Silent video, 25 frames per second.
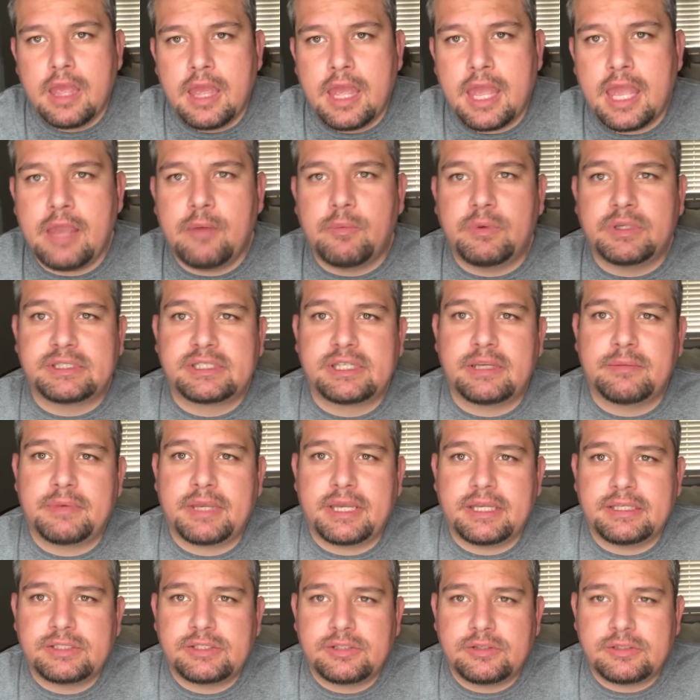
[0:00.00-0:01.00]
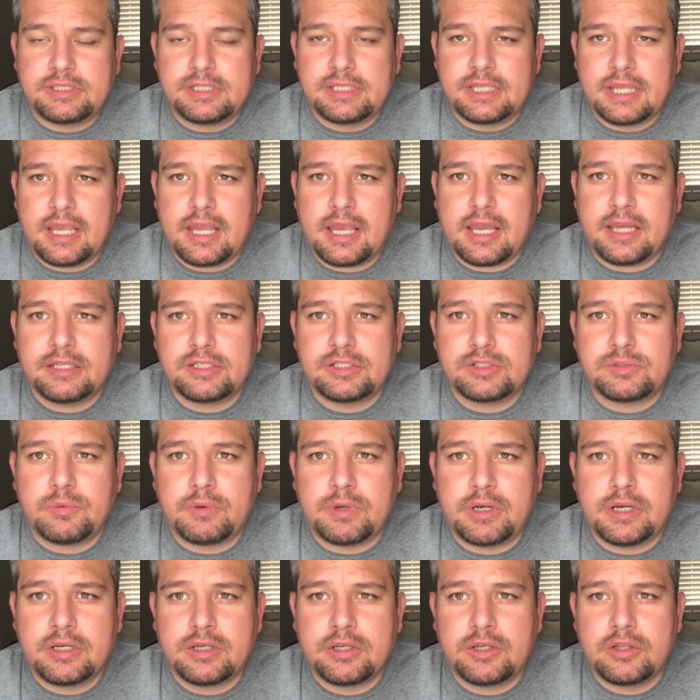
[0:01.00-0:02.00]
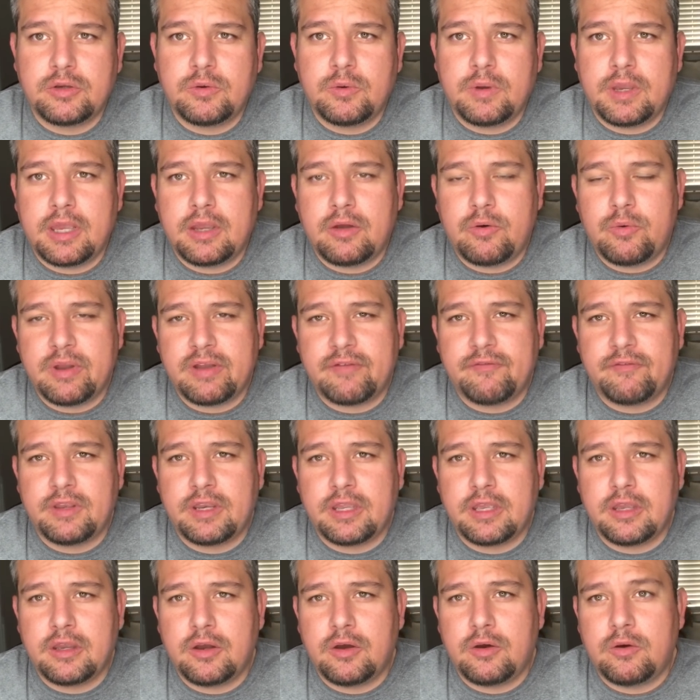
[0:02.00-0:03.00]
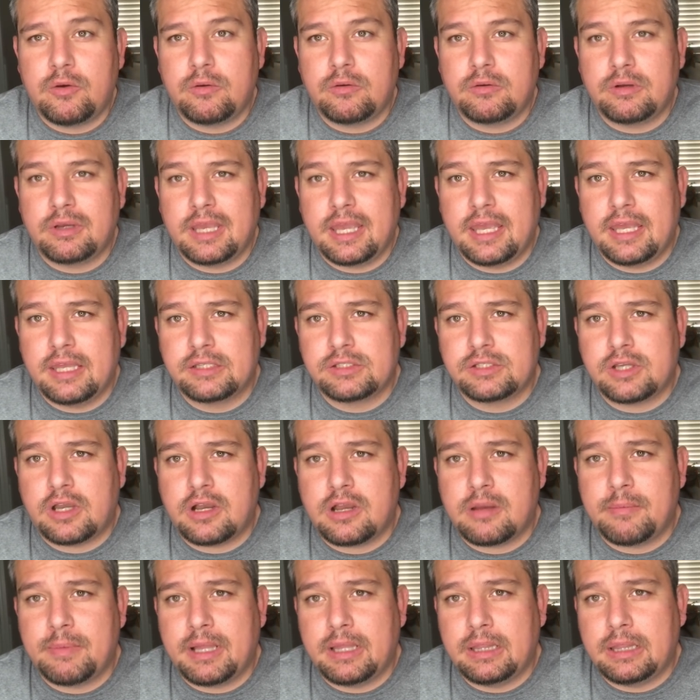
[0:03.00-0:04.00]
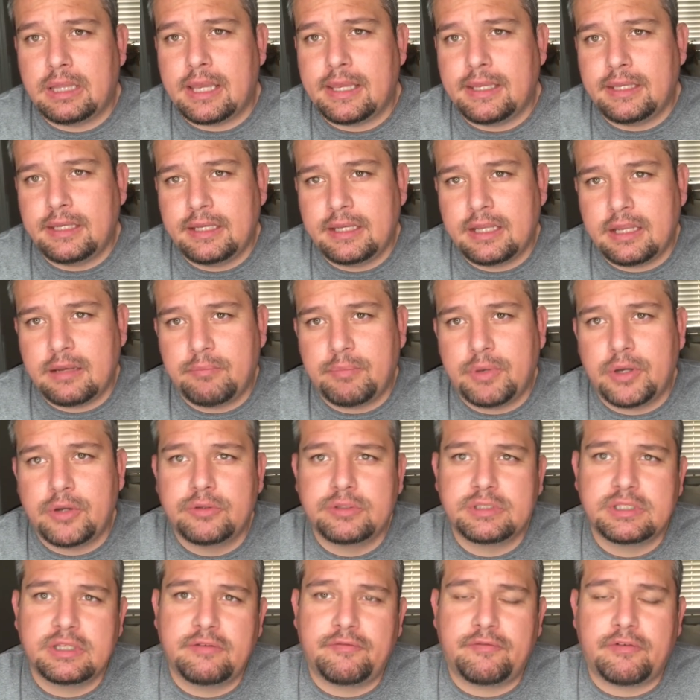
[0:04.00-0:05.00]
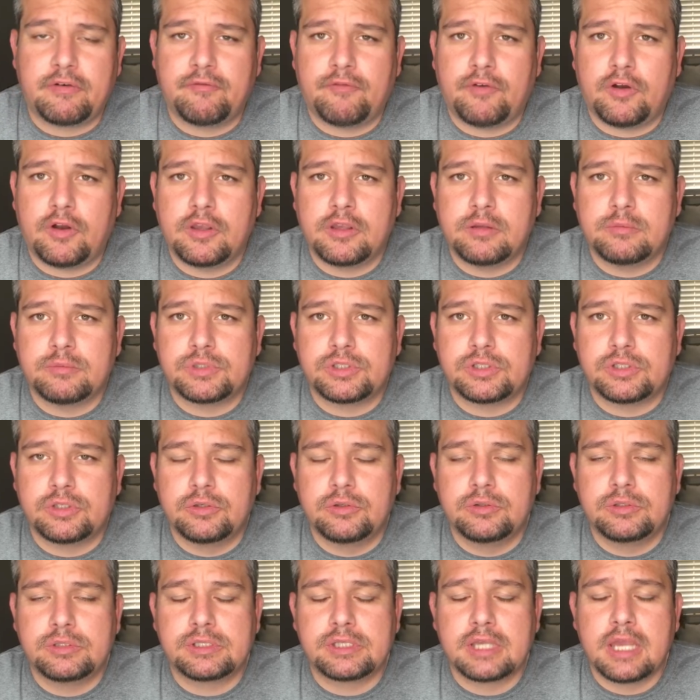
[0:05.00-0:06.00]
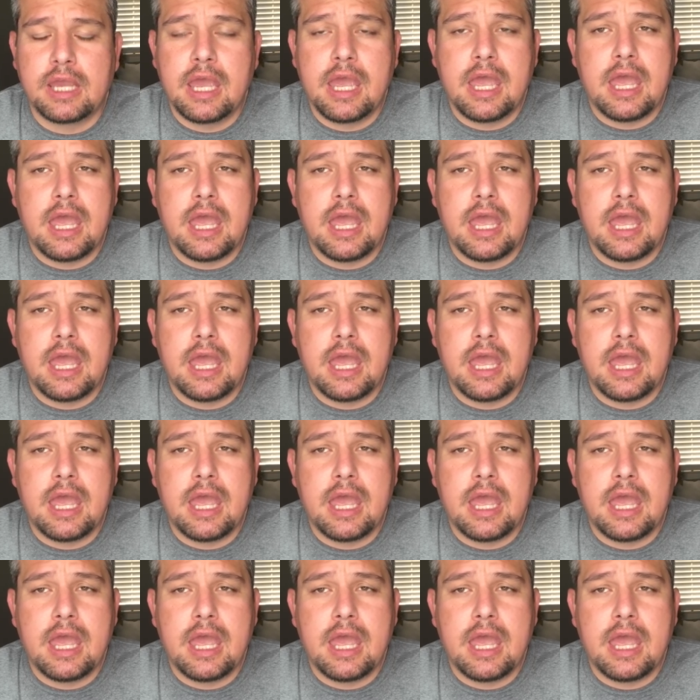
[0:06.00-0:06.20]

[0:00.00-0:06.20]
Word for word: Hey, what's up guys? So today I just wanted to do a quick video and talk about lighting and posing for volume shoots.